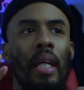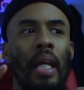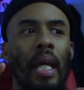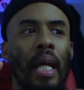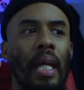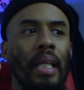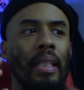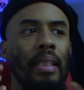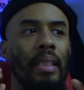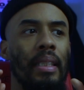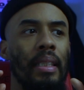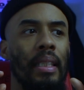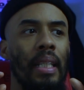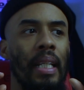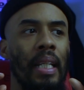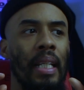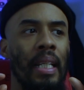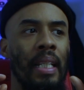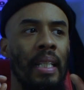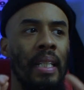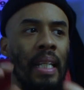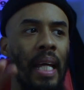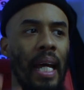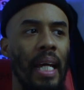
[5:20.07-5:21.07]
it's
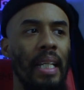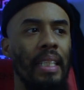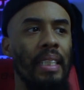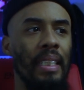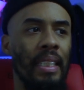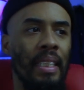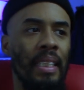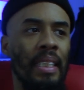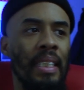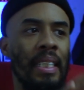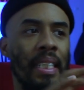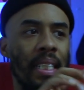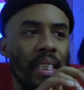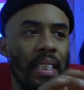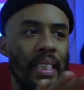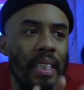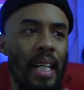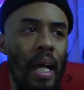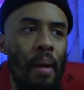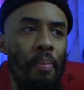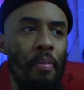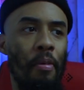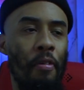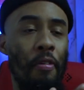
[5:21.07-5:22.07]
that this
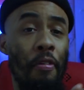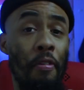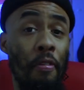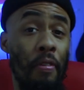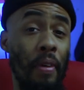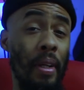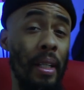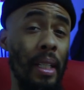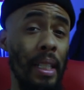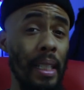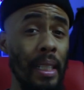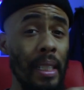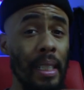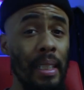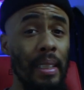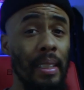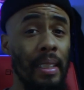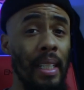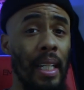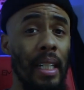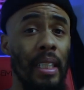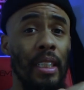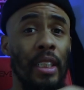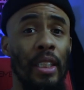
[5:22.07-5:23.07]
type of feeling and
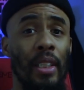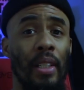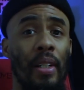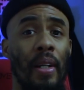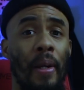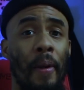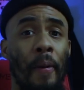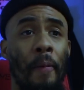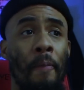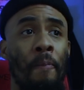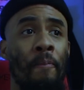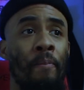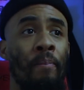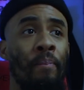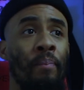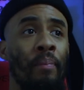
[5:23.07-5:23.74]
texture